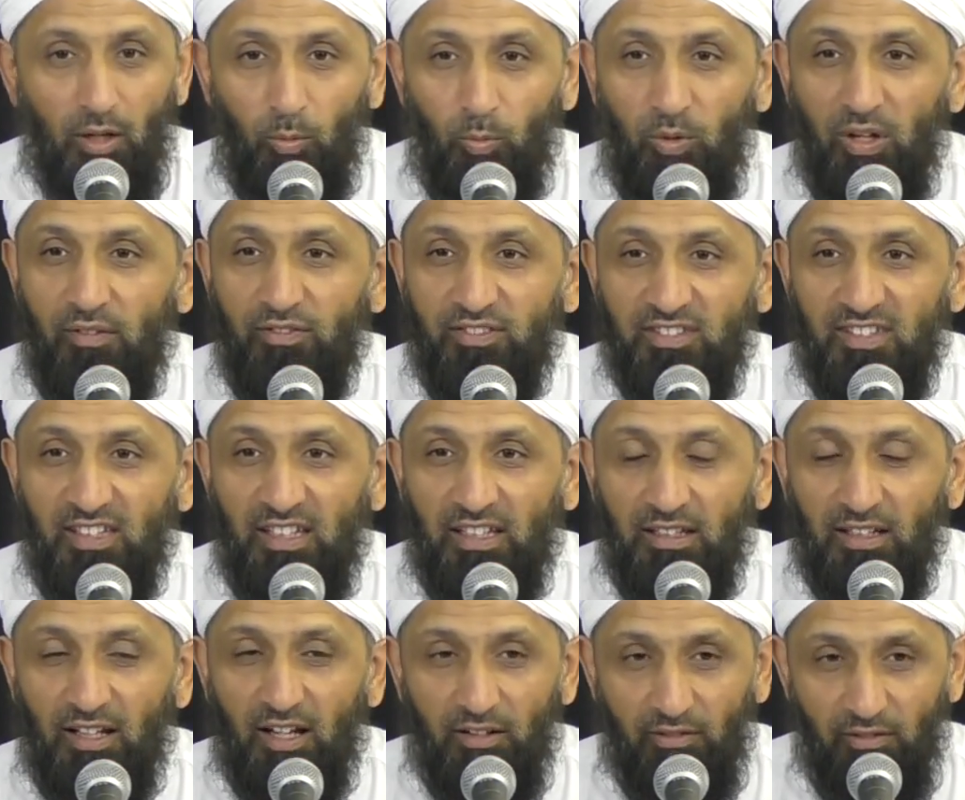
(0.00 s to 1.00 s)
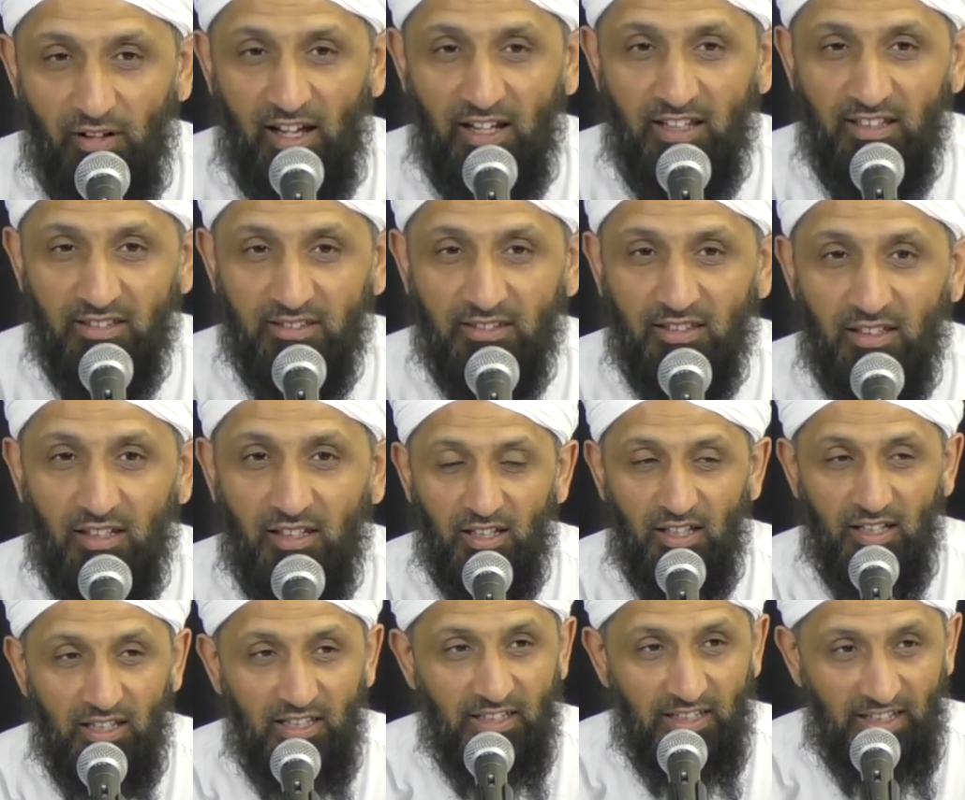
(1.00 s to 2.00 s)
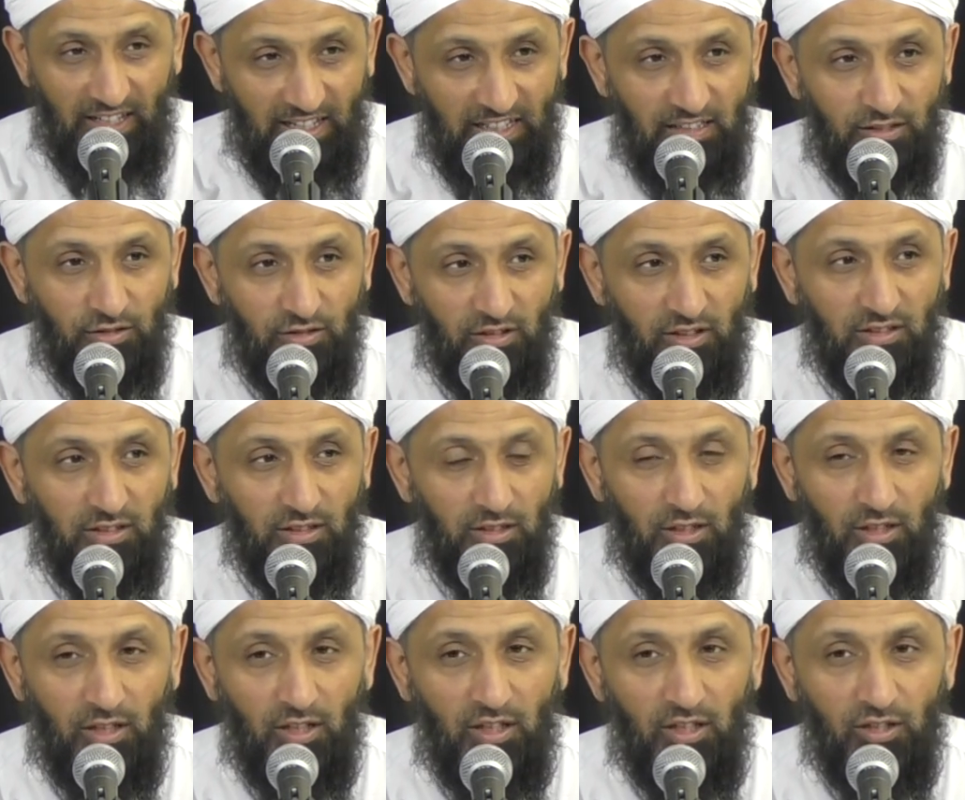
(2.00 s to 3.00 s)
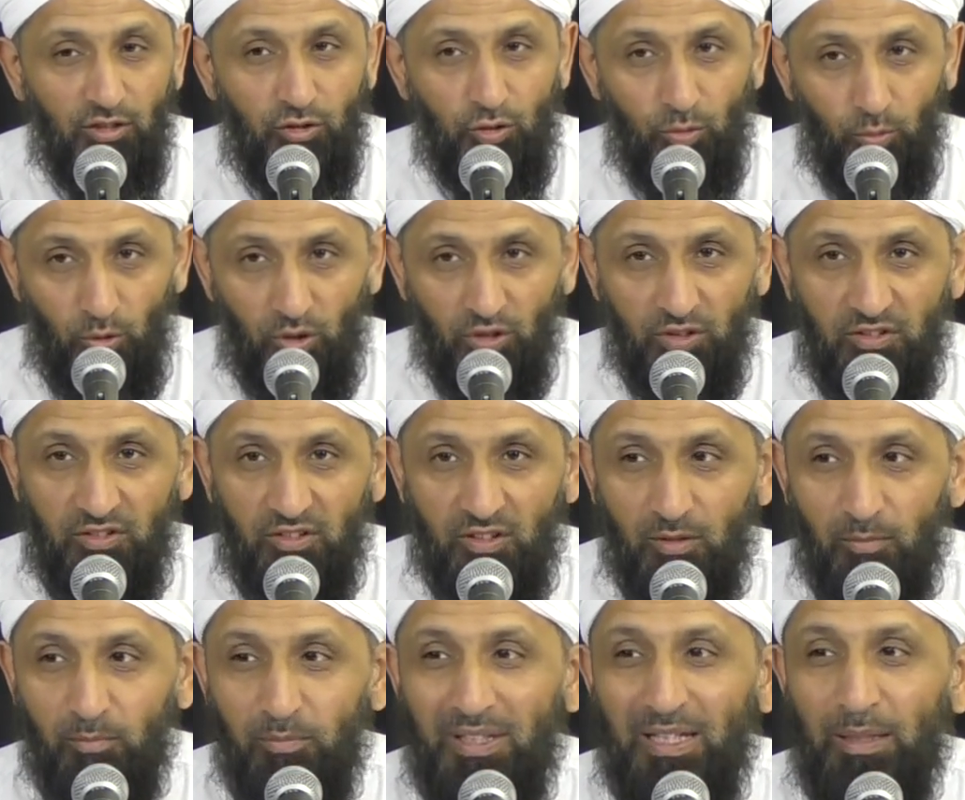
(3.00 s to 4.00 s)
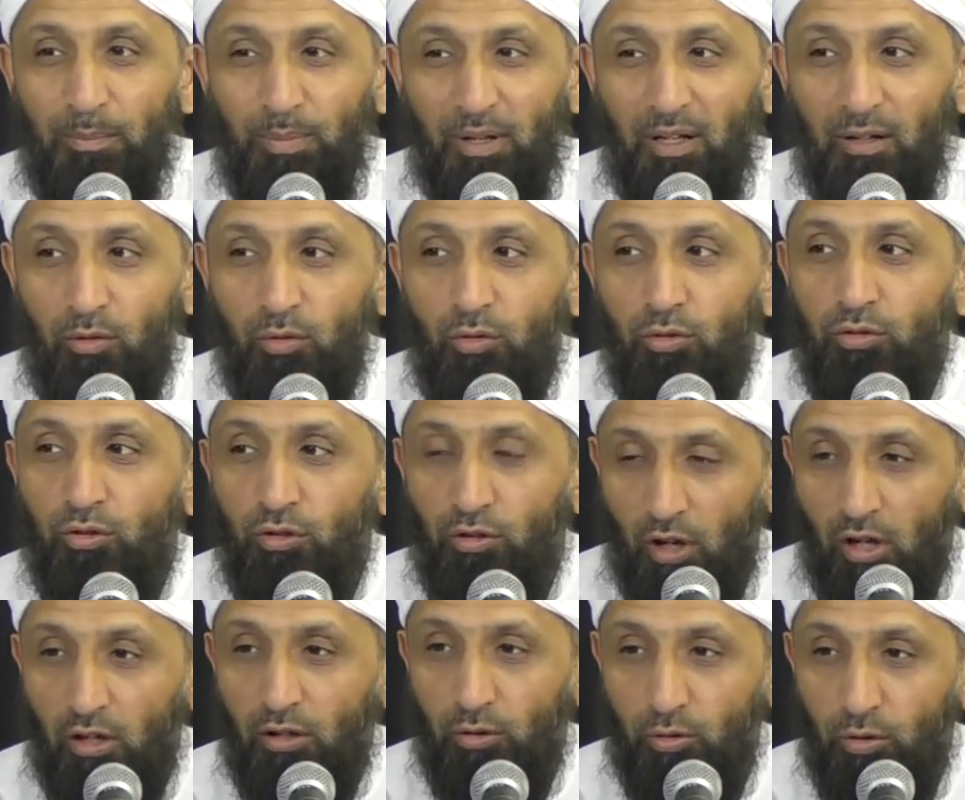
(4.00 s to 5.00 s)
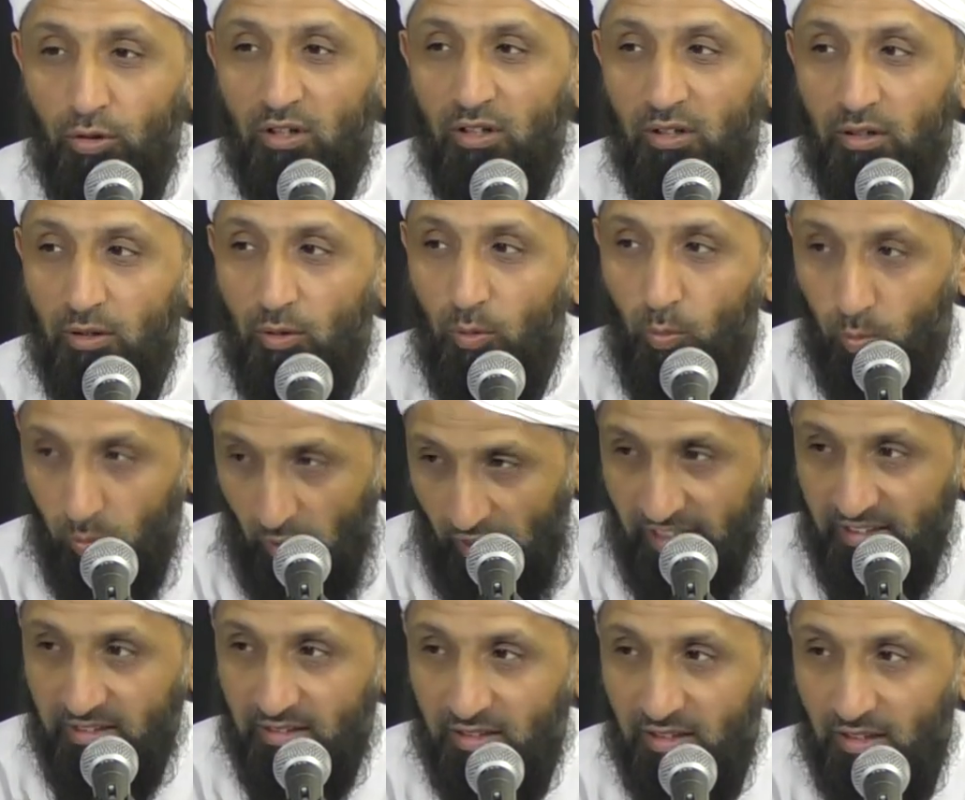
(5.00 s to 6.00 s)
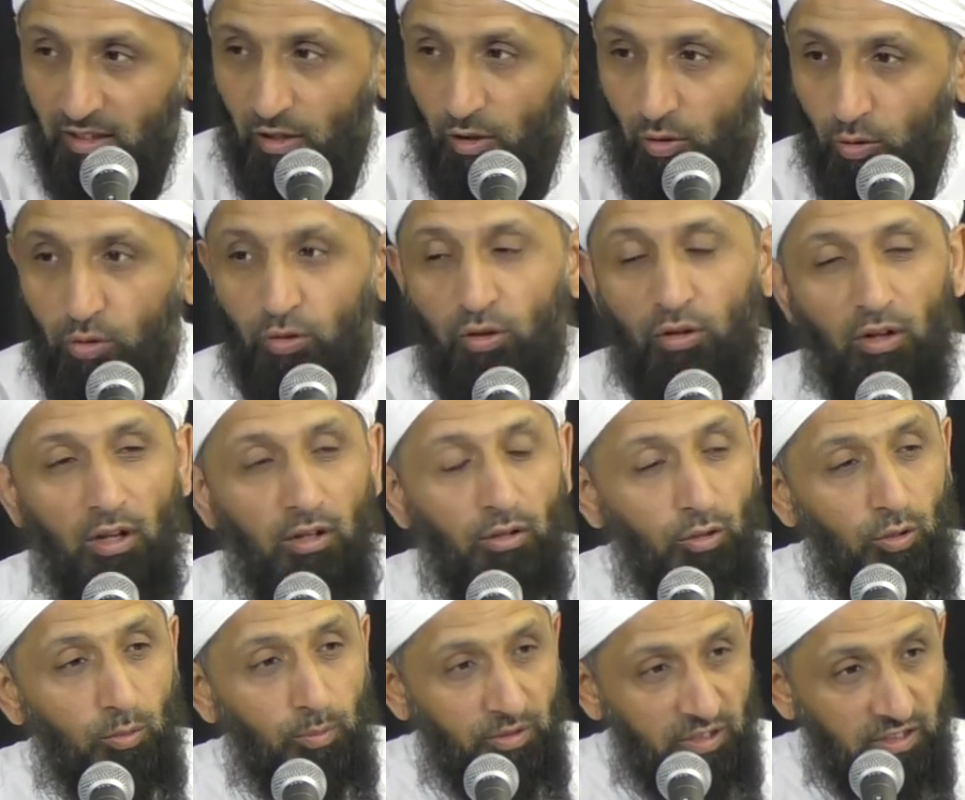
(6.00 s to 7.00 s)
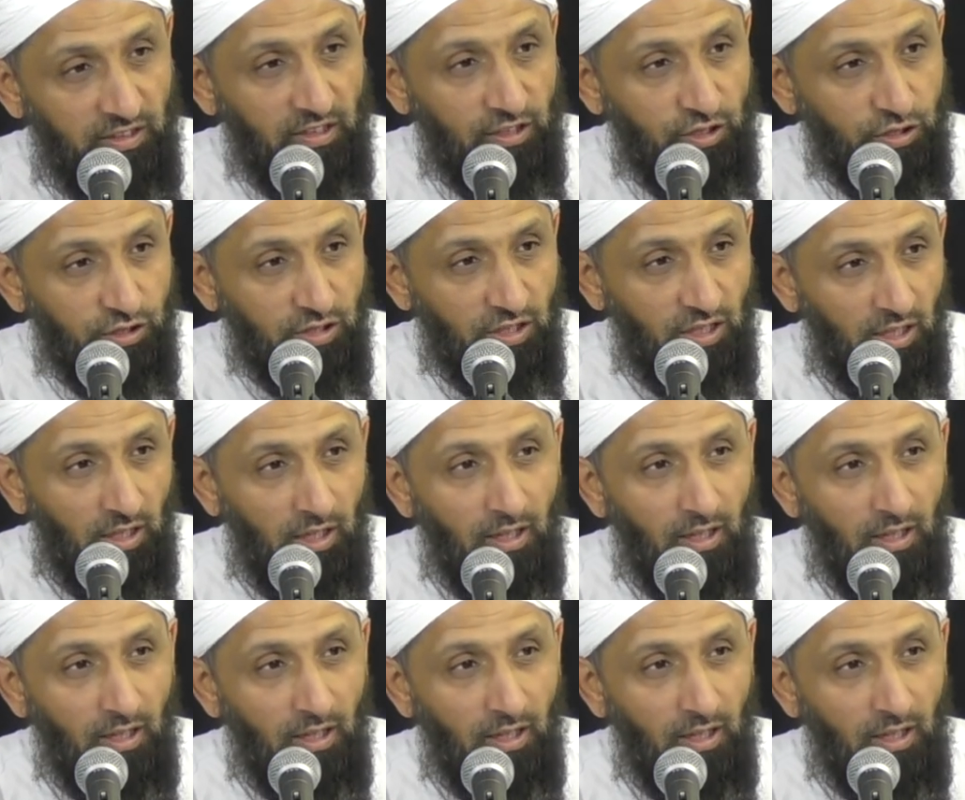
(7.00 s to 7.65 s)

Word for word: We have seen a rise in hatred towards people who do not look white, who do not look British.